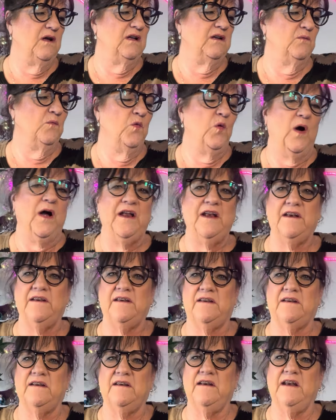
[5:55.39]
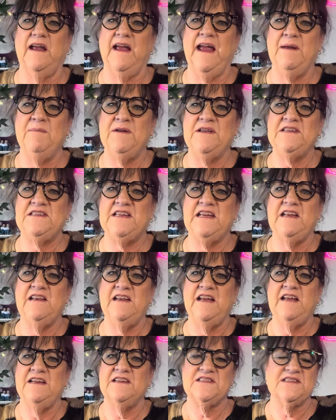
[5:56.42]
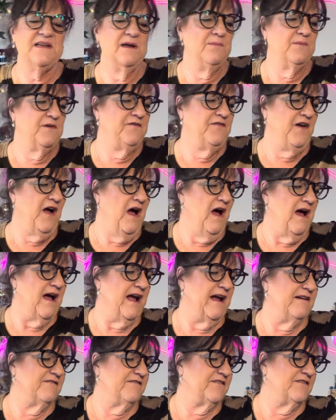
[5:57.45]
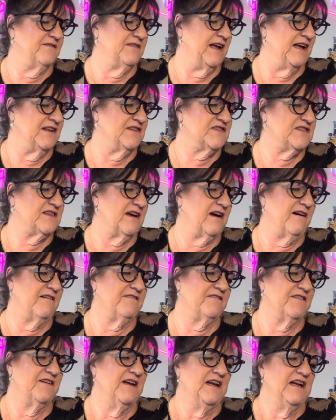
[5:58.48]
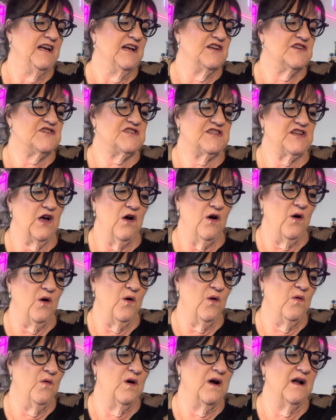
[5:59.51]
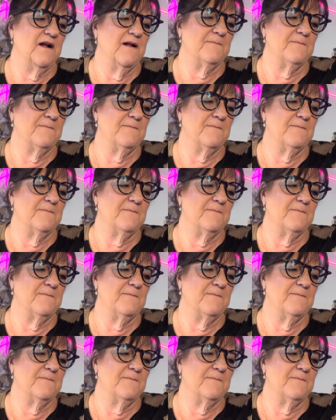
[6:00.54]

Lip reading: what ABCD is number 5 and stuff. So,